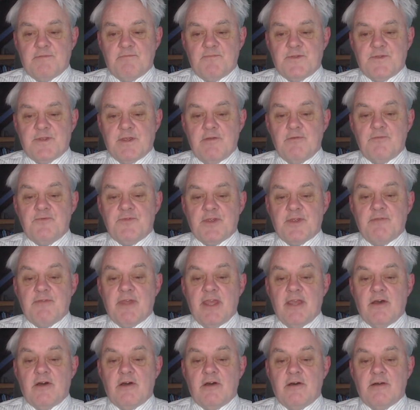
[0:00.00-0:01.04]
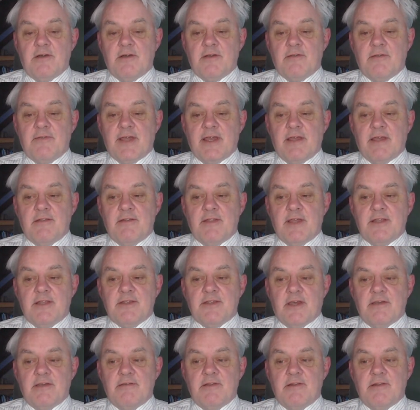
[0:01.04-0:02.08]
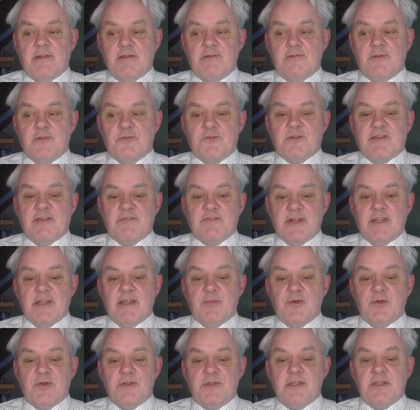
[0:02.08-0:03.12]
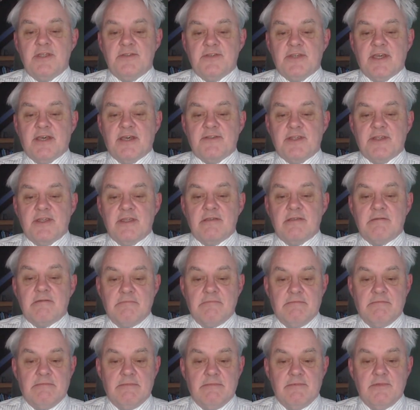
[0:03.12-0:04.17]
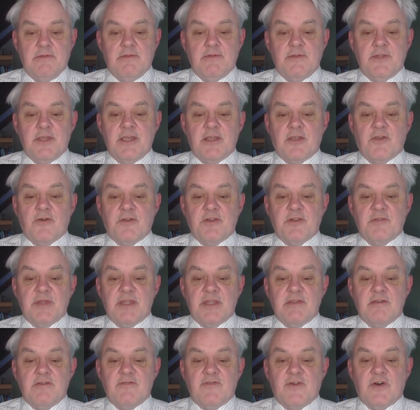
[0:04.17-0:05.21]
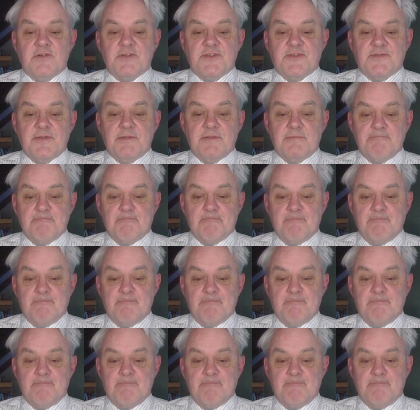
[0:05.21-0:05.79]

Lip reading: So they are that local traffic neighbourhood is gutting the economy of Oxford.